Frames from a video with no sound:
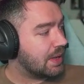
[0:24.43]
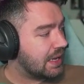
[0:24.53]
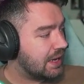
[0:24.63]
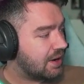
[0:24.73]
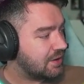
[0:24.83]

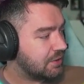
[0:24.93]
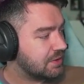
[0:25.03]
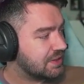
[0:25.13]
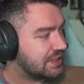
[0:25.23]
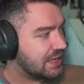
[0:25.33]
Here you
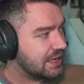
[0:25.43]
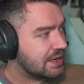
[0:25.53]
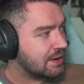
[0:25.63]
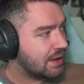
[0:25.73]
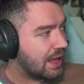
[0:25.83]
can
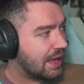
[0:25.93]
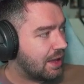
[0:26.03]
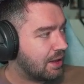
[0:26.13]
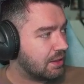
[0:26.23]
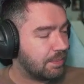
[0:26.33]
see
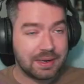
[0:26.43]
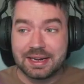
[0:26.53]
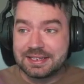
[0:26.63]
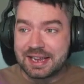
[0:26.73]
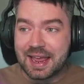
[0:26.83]
the
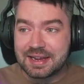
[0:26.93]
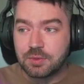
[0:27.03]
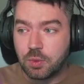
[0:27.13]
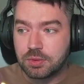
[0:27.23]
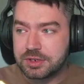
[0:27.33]
police
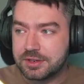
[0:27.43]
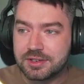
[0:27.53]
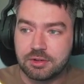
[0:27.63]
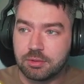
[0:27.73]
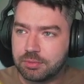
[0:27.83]
headquarters,
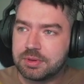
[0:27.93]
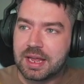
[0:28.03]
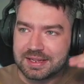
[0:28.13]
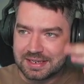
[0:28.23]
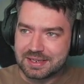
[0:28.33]
or you
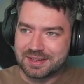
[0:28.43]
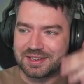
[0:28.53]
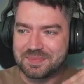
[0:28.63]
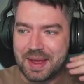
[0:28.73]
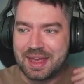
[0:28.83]
can't see it because
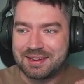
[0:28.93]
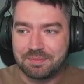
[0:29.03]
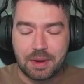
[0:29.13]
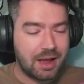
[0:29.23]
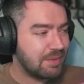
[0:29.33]
it's my head
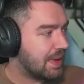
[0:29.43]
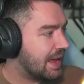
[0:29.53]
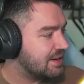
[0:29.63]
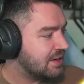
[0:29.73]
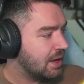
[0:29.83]
behind my
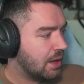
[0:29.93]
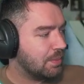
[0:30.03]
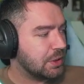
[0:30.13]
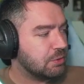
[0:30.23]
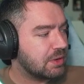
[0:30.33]
head,
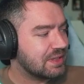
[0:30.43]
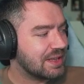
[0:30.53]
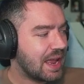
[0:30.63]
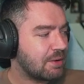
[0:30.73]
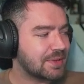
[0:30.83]
but you can
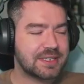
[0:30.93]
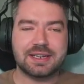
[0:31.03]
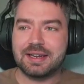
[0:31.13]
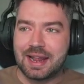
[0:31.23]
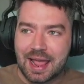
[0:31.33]
now
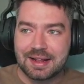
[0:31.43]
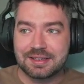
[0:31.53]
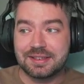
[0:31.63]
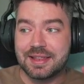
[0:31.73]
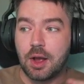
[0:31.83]

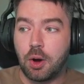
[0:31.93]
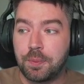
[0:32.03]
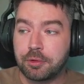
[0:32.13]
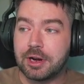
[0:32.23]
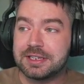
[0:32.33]
select the
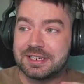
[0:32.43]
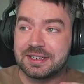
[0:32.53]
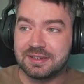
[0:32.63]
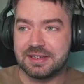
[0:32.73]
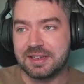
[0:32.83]

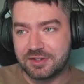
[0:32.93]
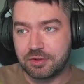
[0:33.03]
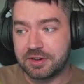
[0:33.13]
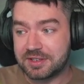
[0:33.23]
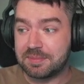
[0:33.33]
operating
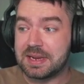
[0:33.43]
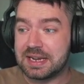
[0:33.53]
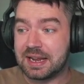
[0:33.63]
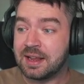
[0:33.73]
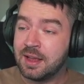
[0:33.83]
districts,
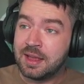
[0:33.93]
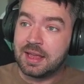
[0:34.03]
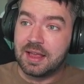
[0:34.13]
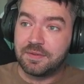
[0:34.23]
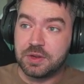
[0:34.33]
meaning
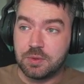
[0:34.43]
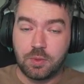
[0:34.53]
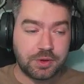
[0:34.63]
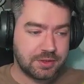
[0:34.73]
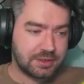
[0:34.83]
if you
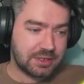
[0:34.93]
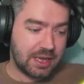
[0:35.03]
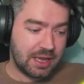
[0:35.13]
want